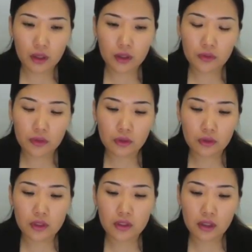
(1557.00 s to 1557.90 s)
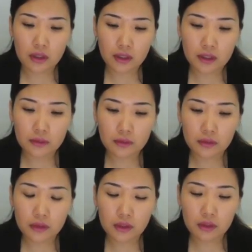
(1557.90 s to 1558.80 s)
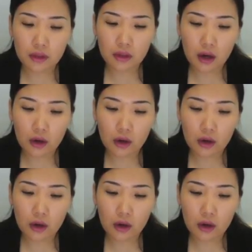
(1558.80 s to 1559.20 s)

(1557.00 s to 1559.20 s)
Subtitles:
If your code is correct, the